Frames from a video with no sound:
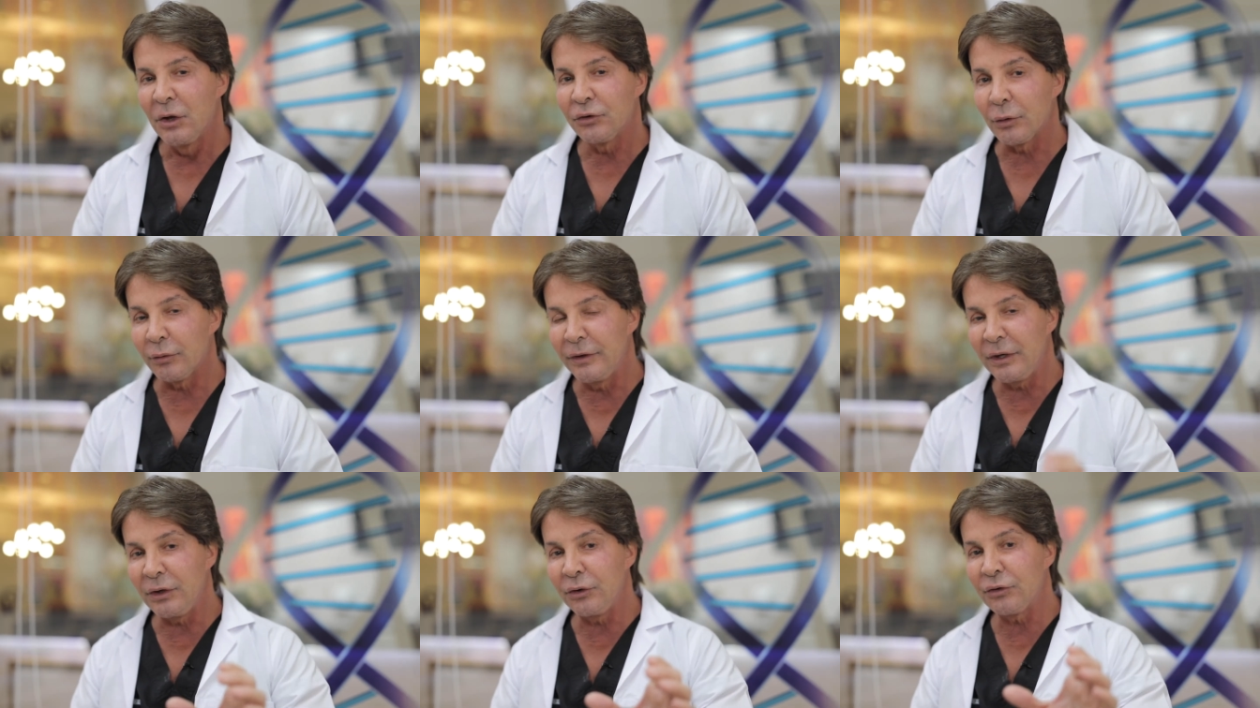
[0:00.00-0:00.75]
So
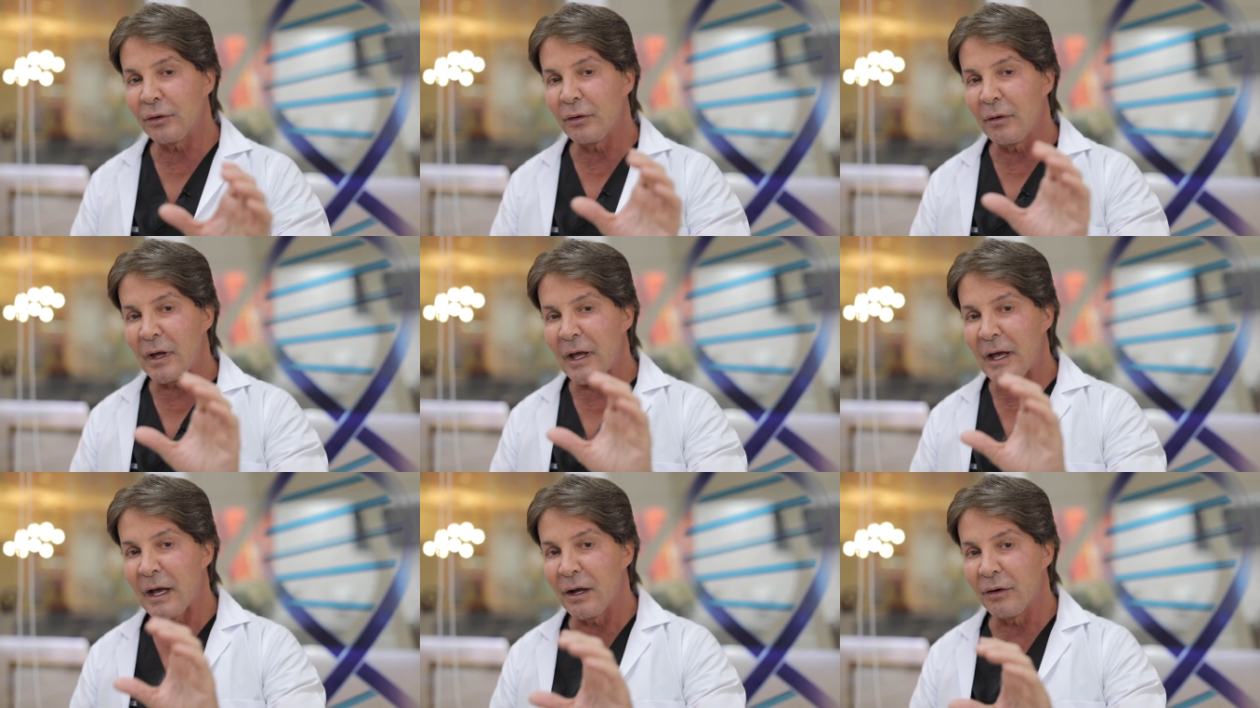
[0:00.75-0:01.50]
these,
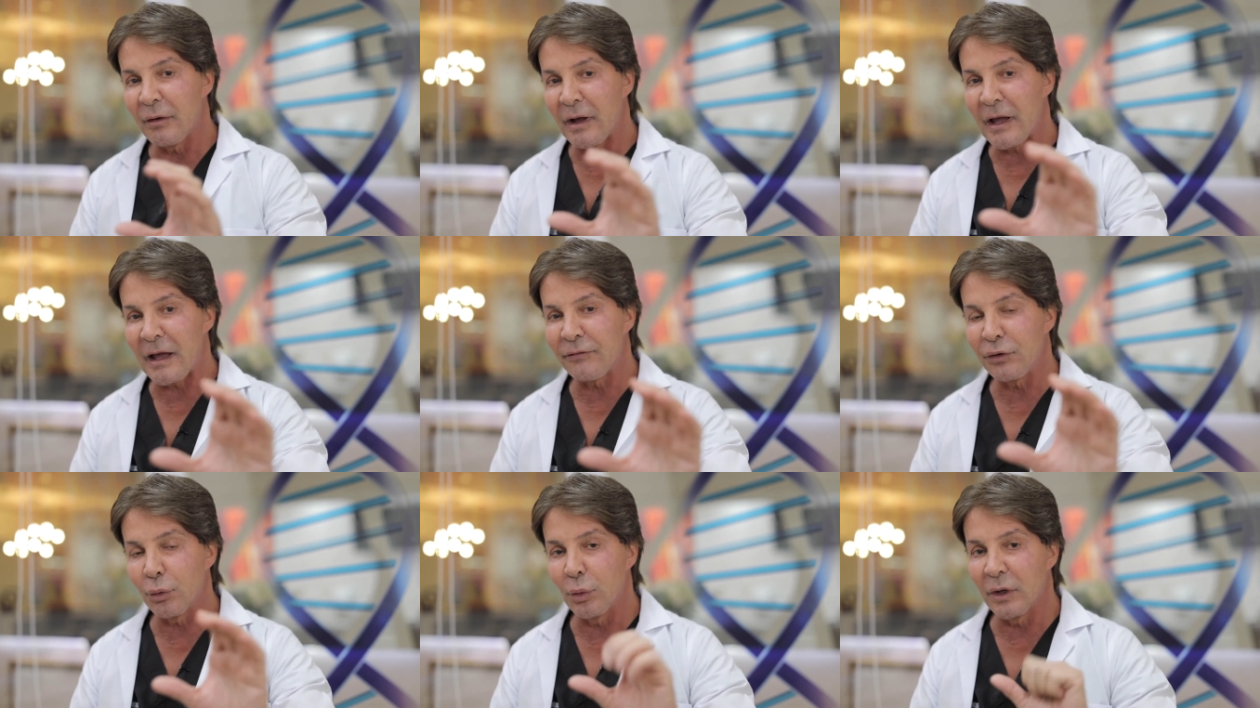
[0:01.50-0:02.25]

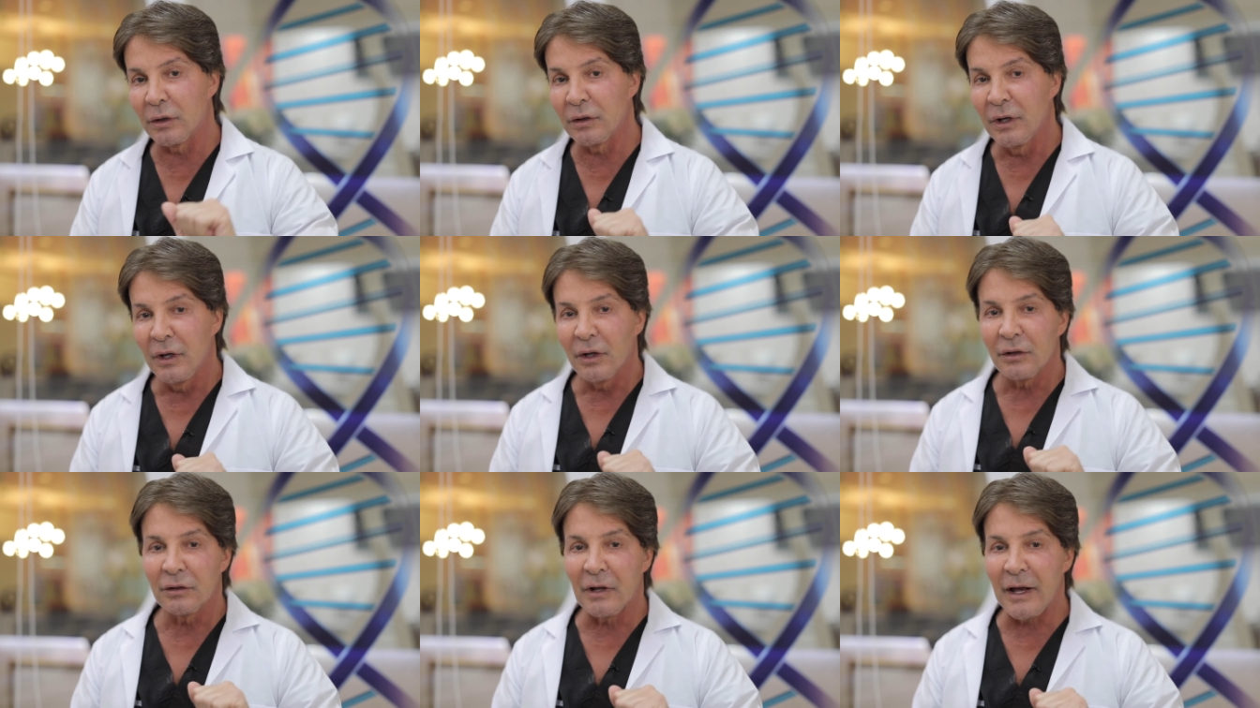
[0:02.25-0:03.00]
if you will,
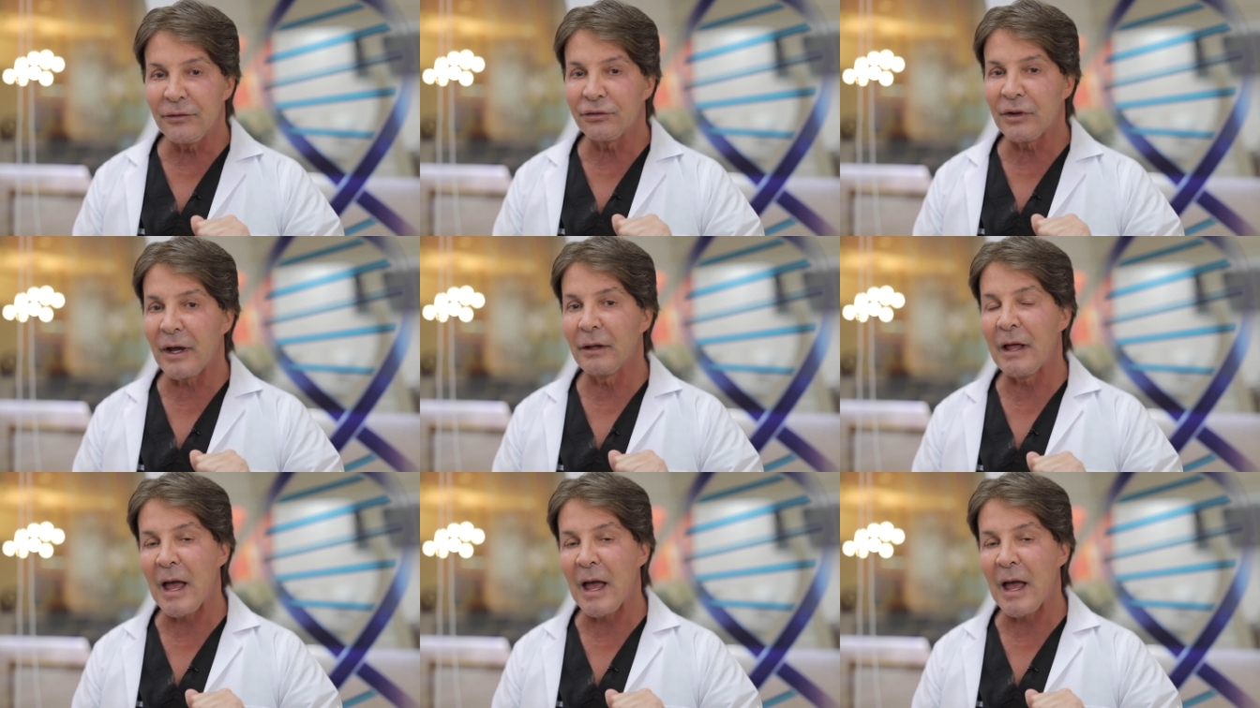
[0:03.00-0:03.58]
lifestyle